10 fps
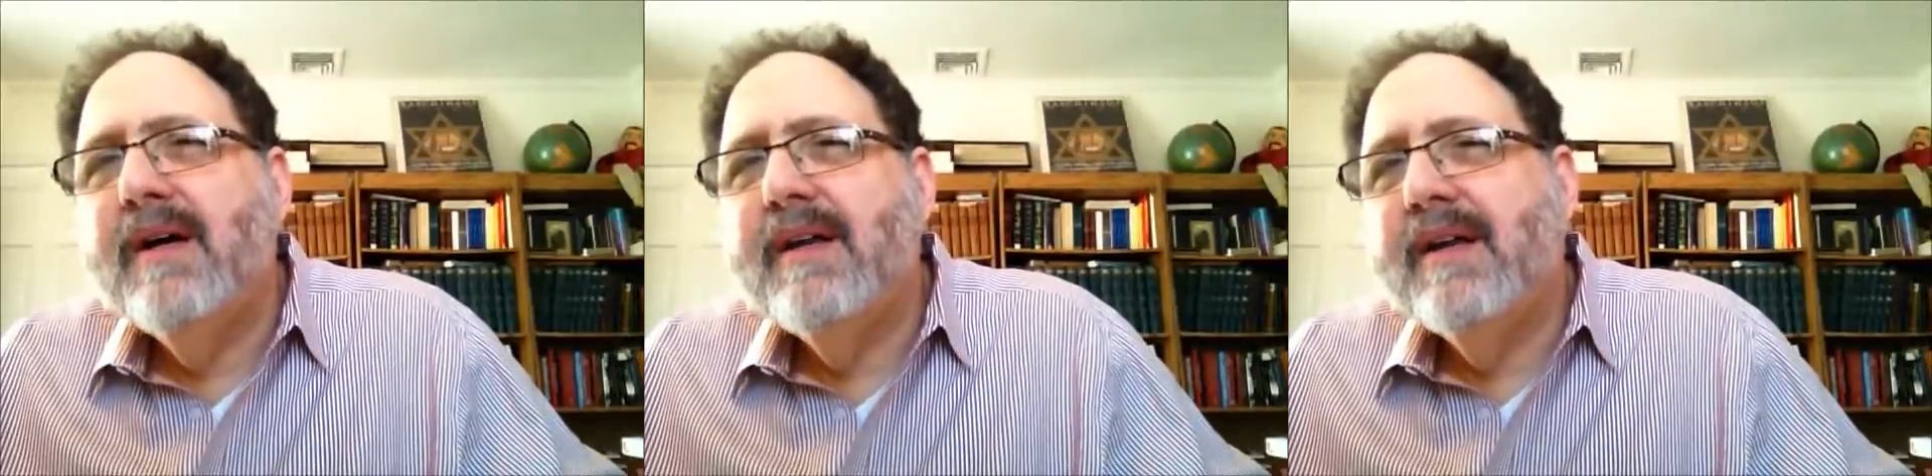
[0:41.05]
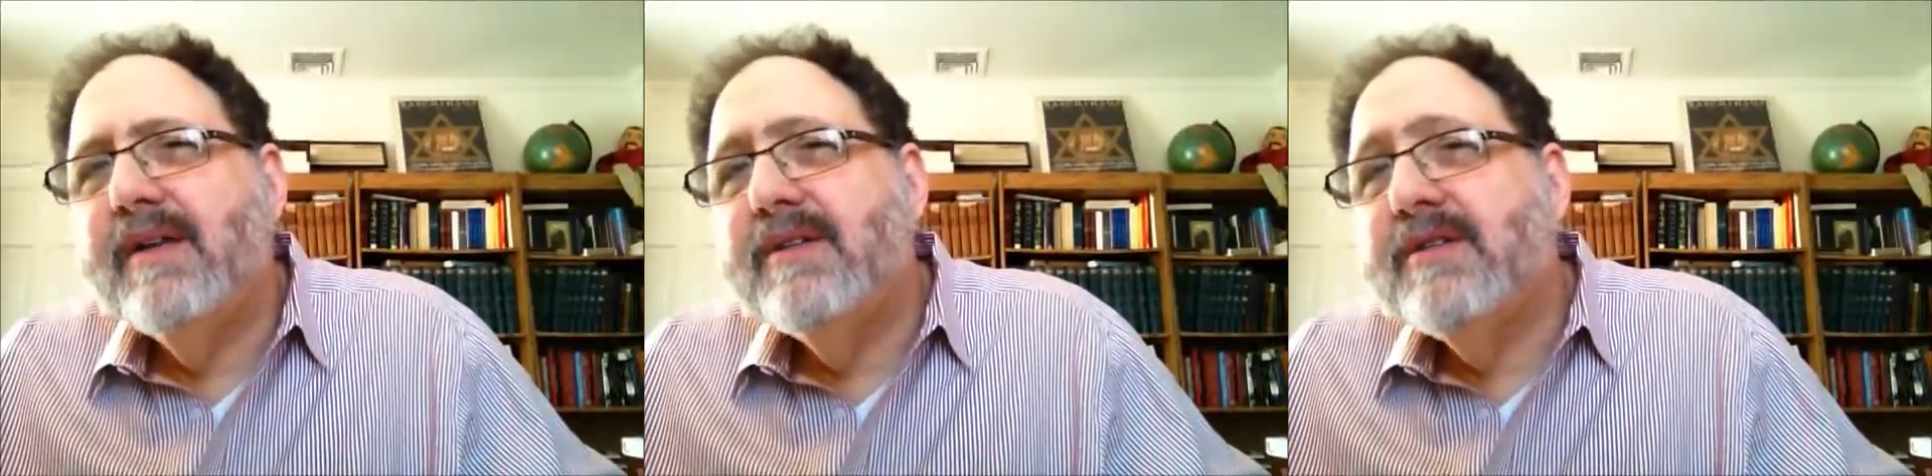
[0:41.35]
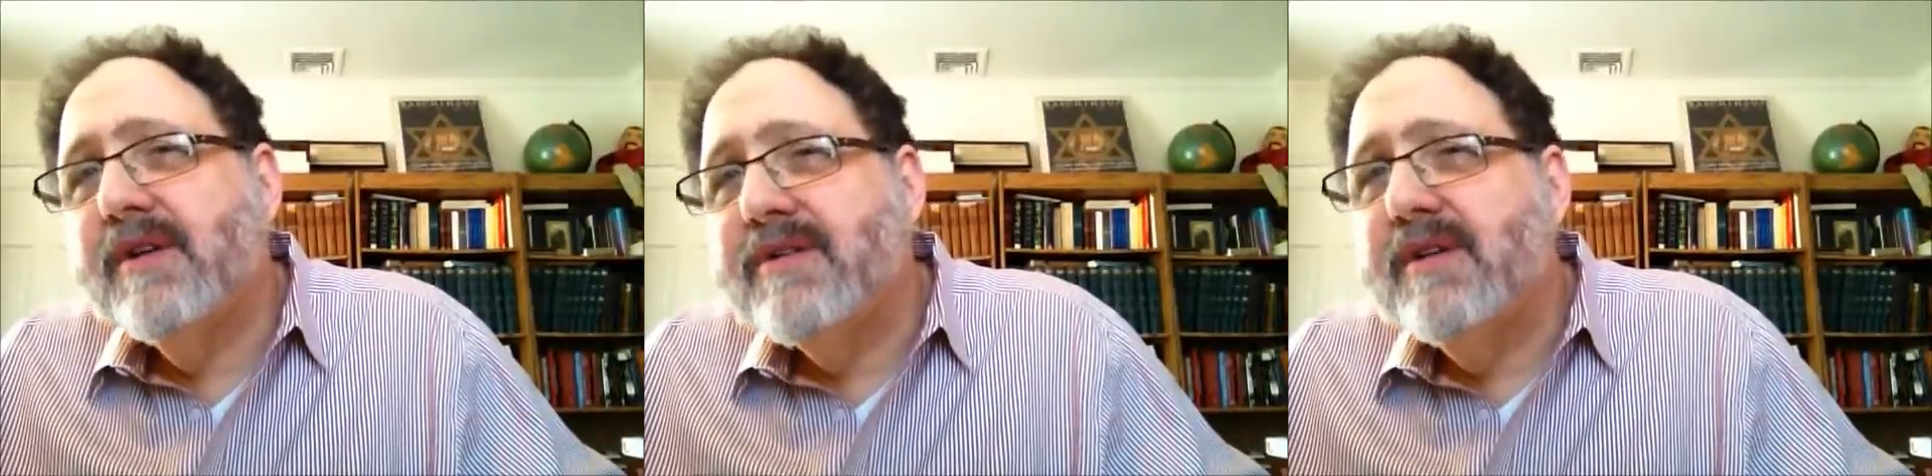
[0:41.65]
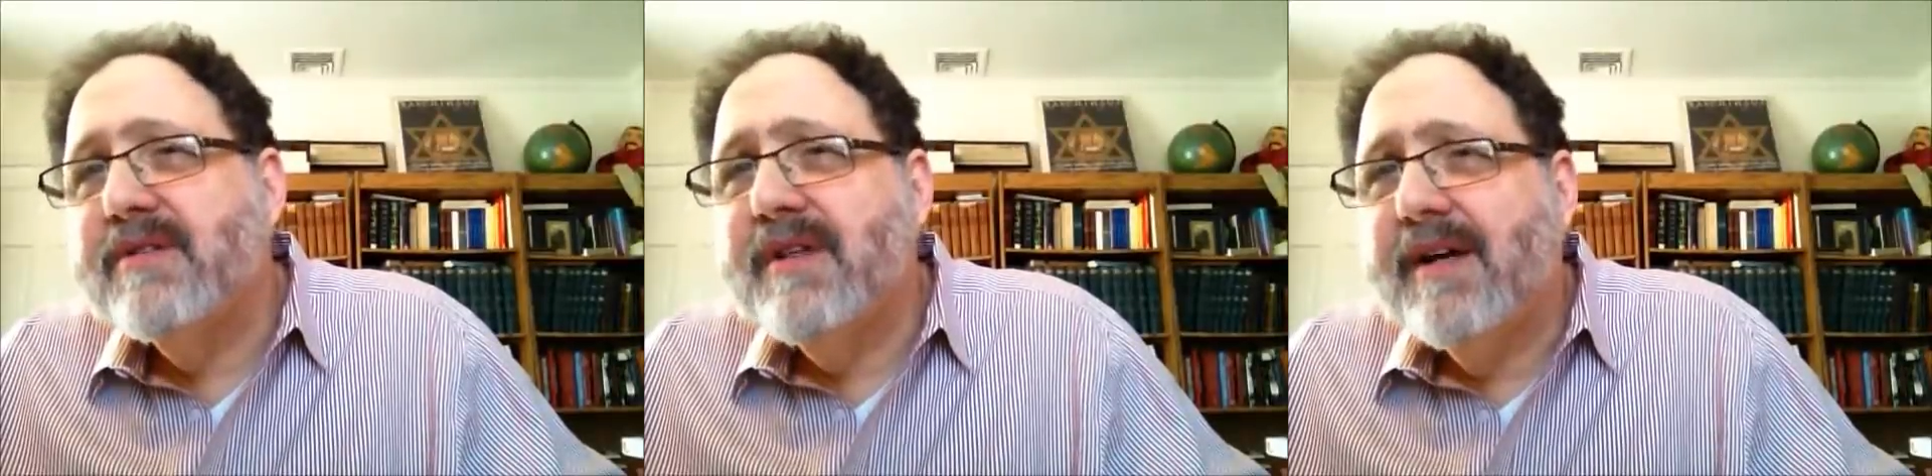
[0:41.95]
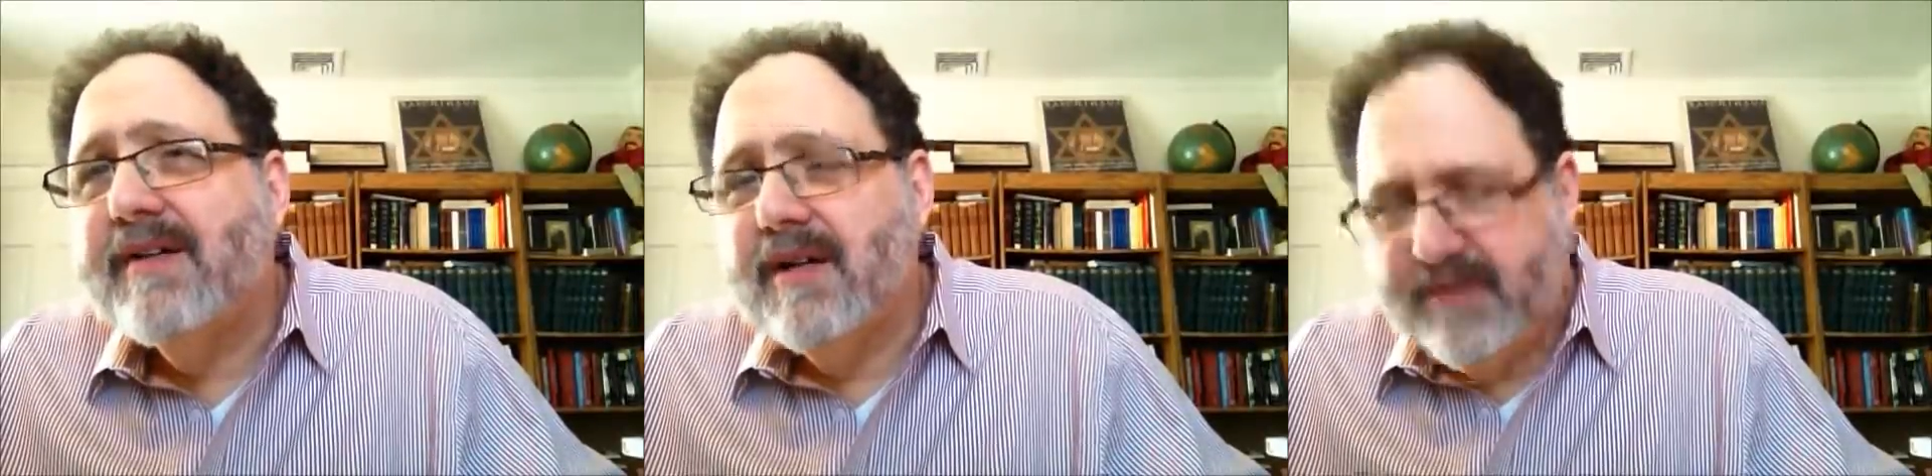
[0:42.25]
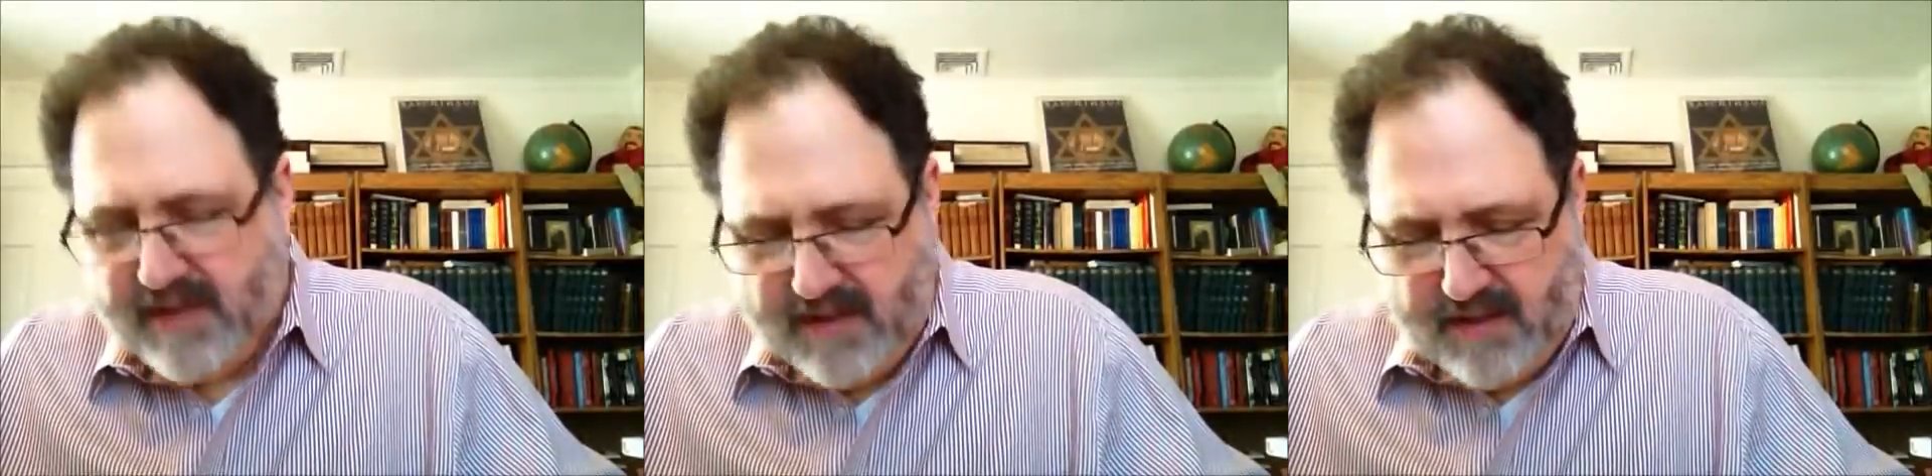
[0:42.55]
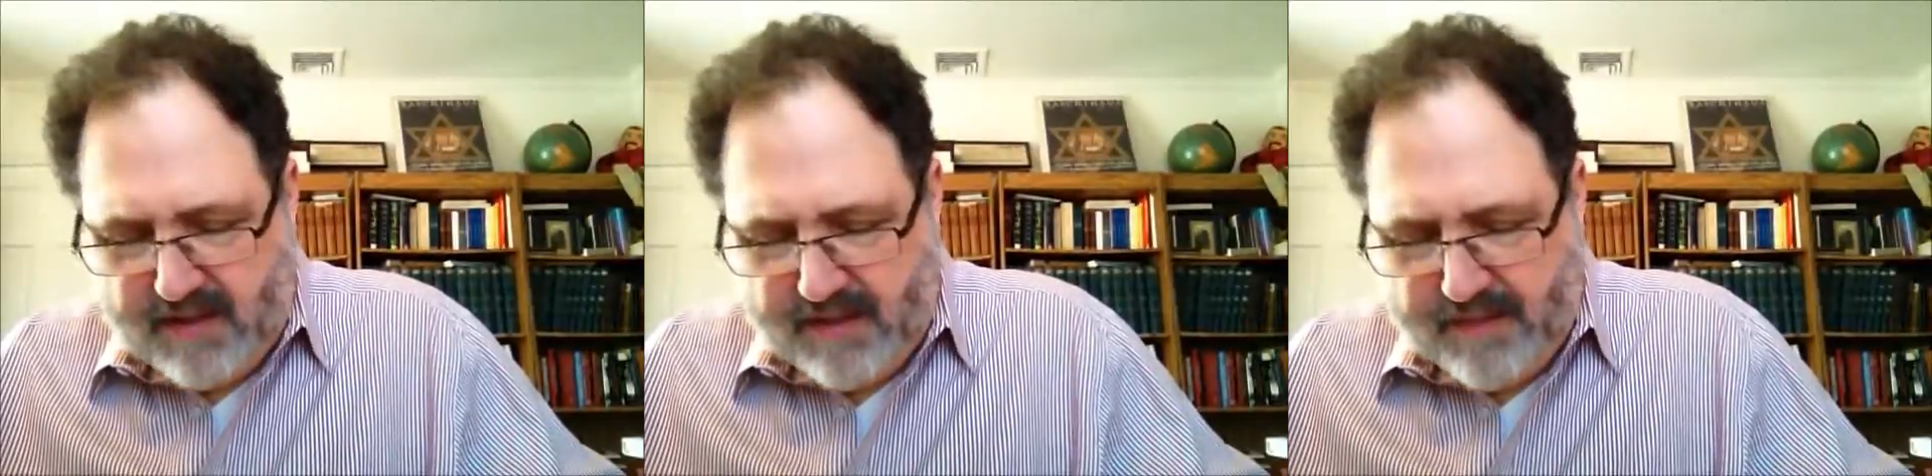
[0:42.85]
in a
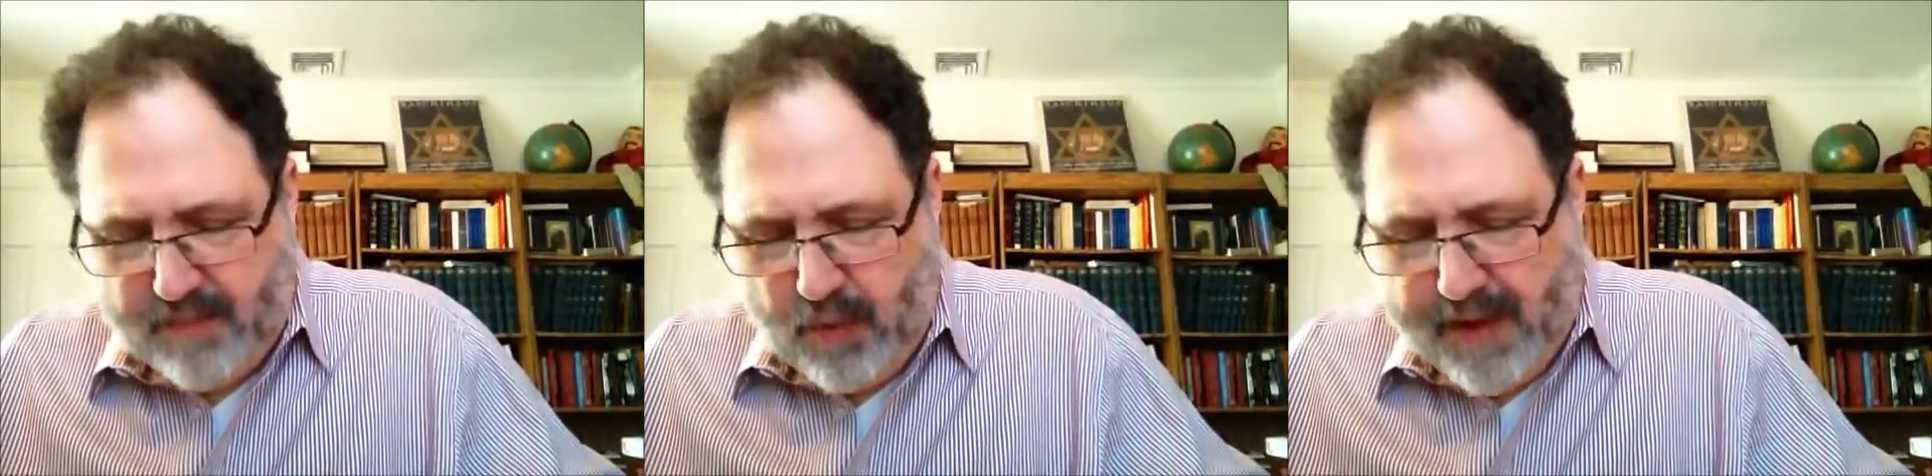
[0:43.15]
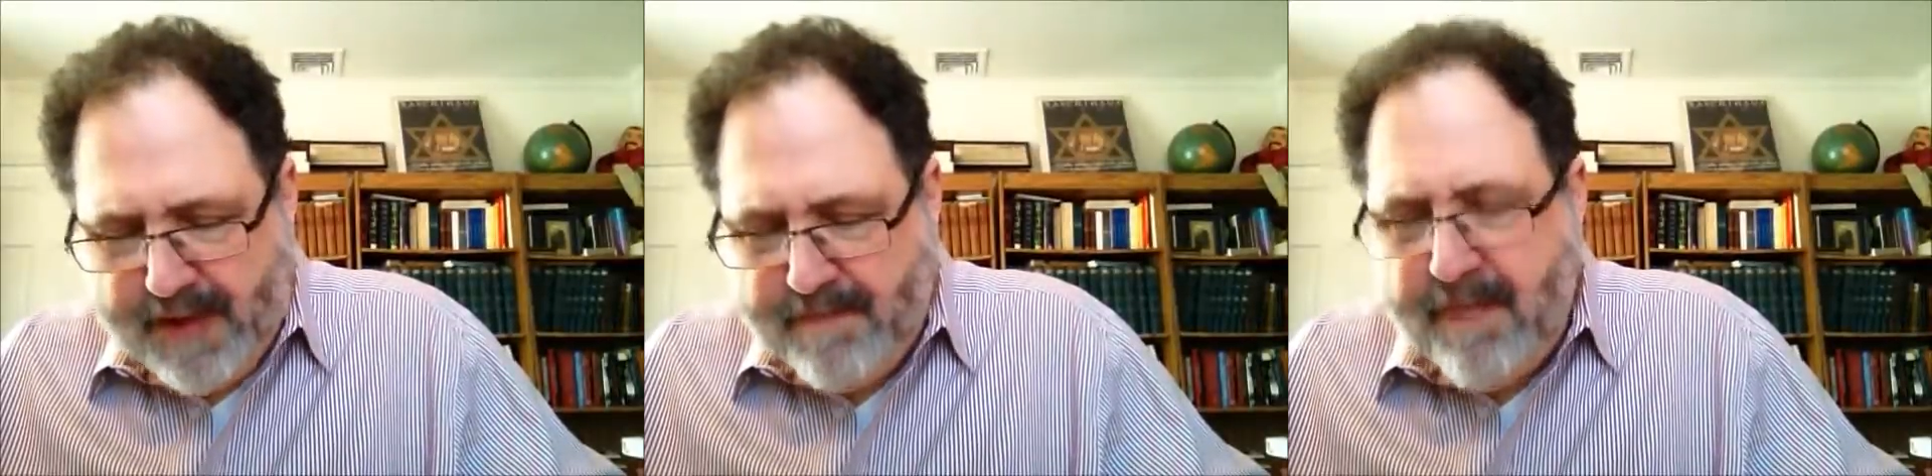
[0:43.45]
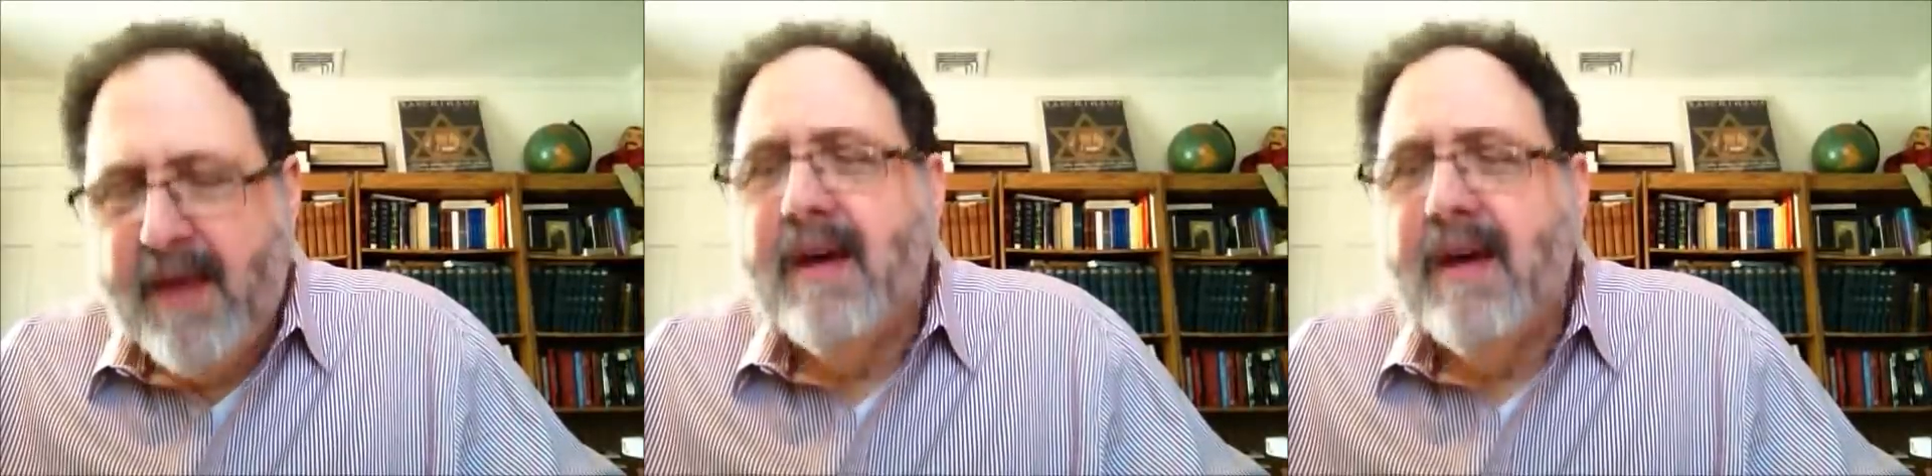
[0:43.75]
socio-scientific way.